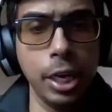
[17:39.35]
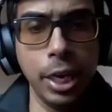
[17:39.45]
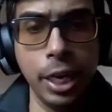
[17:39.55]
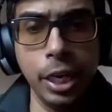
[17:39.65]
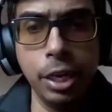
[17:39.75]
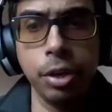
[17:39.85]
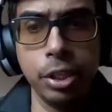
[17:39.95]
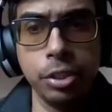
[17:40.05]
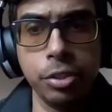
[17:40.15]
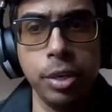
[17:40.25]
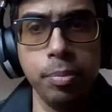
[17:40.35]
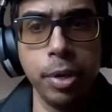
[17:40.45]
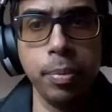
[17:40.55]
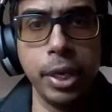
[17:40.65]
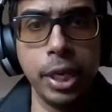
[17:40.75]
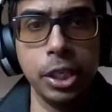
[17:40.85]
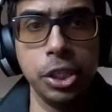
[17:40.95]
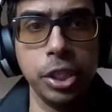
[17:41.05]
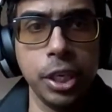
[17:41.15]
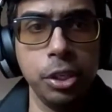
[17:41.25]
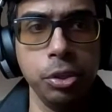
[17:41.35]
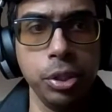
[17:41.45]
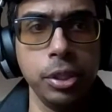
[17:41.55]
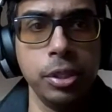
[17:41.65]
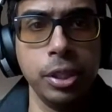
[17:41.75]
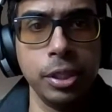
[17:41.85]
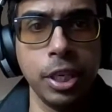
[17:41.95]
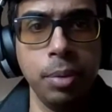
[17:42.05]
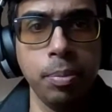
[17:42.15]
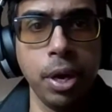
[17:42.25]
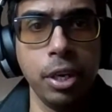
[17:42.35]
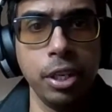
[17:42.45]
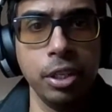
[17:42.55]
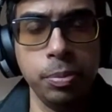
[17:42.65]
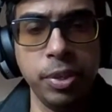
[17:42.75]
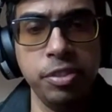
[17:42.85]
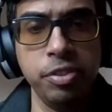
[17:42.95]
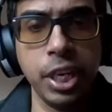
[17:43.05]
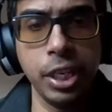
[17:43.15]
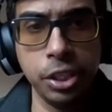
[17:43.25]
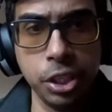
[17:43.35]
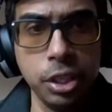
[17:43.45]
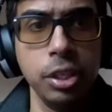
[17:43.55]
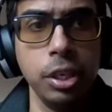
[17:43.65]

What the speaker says: any registry implementation that uses this schema specification,